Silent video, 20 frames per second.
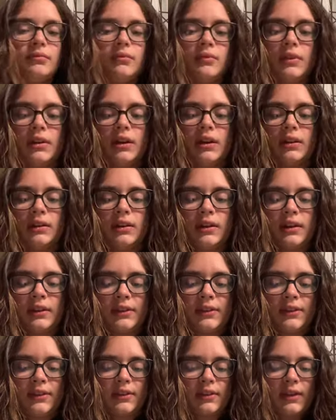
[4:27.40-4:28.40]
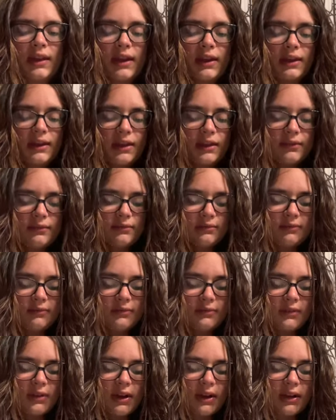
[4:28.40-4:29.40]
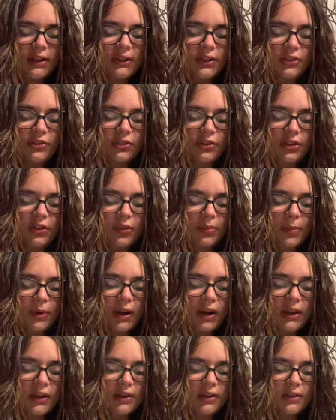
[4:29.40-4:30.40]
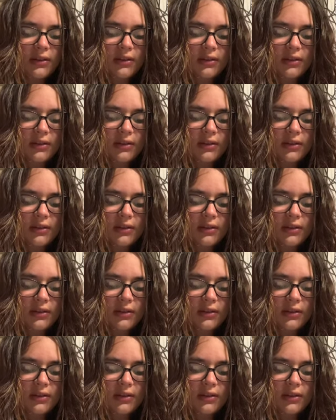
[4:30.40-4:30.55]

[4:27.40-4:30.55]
And it's like a conditioner spray.